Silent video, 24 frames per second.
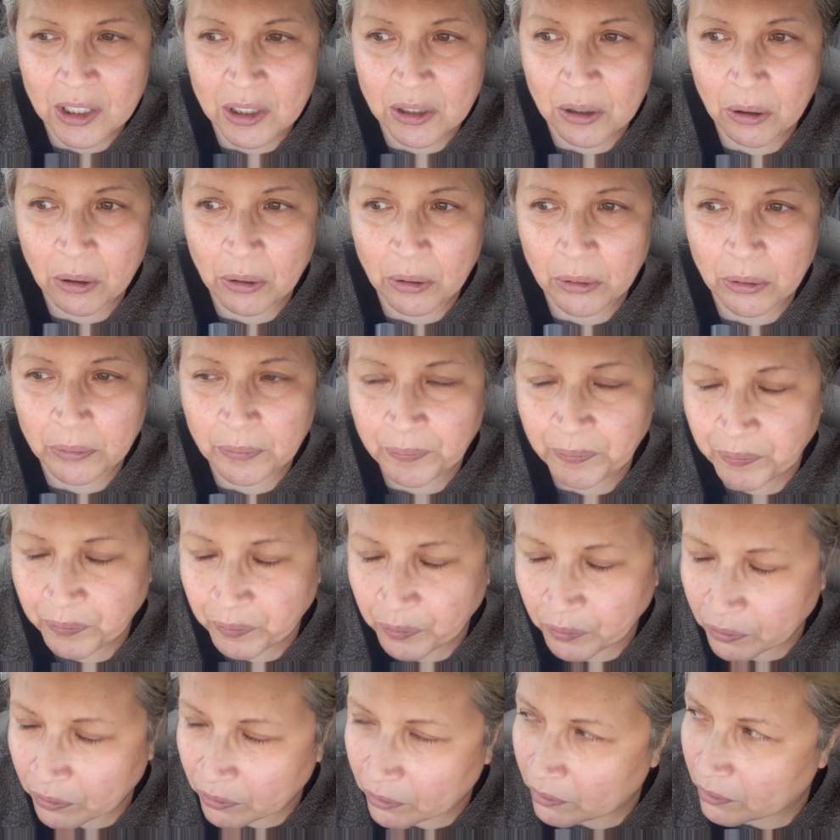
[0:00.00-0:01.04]
So,
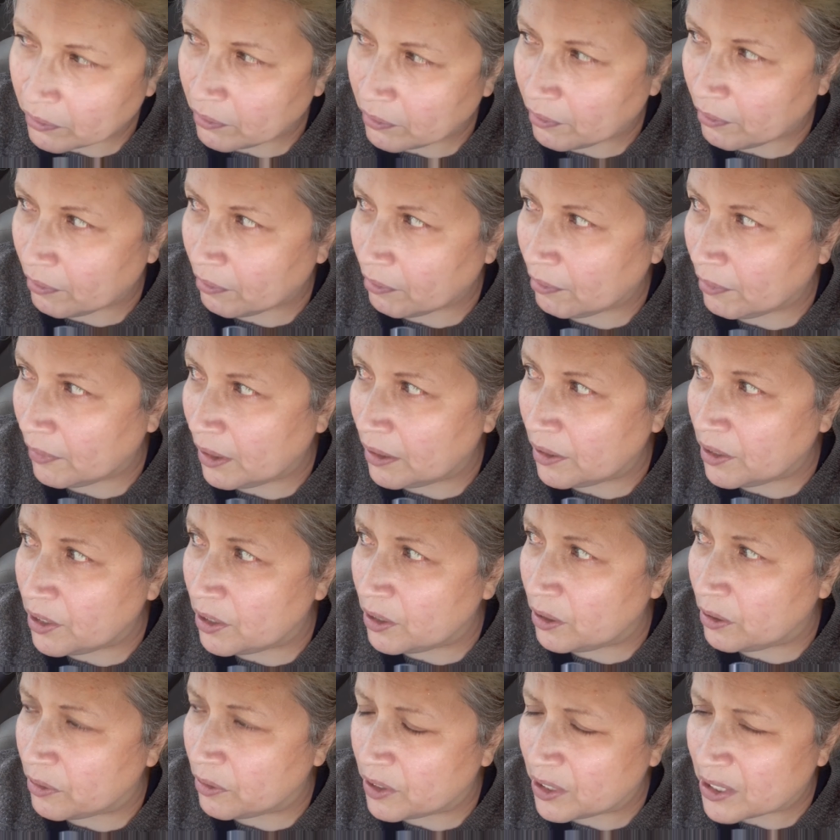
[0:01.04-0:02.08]

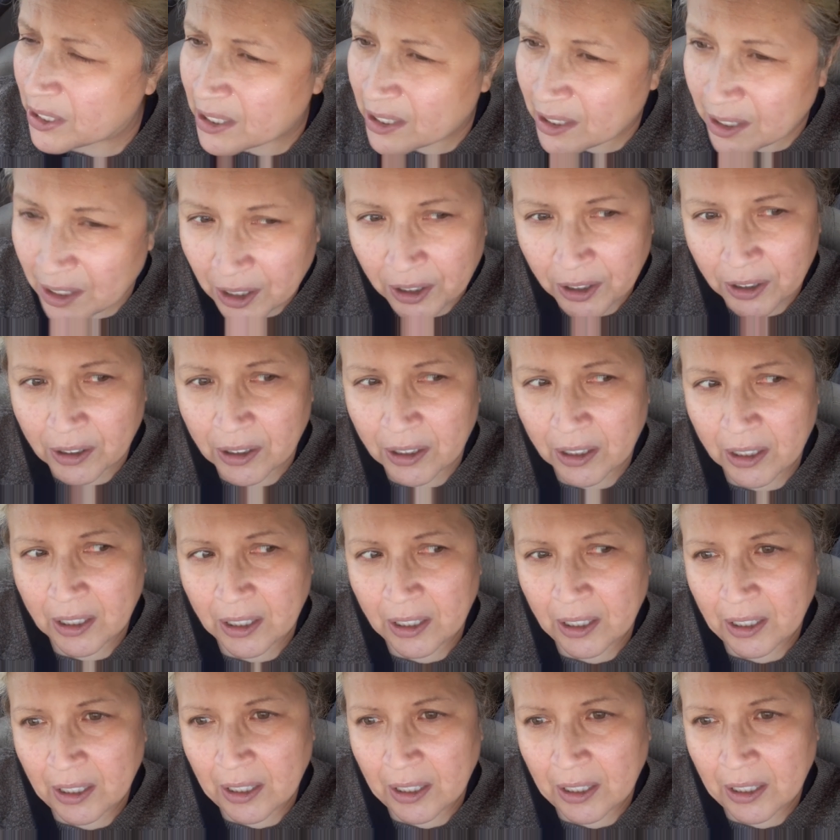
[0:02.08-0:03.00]
you know, this year,